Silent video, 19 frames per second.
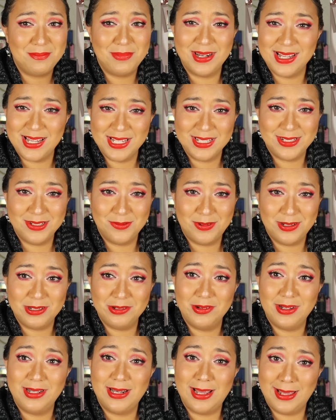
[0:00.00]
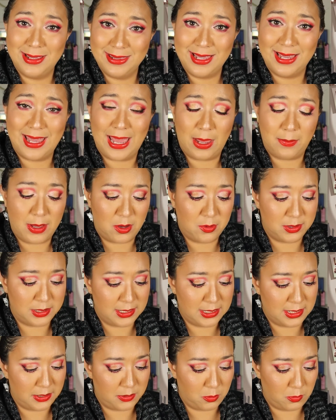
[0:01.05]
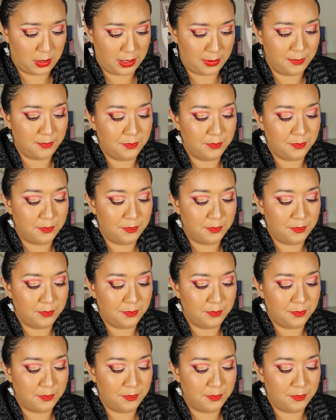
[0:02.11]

But in case you're wondering, they came out with another one.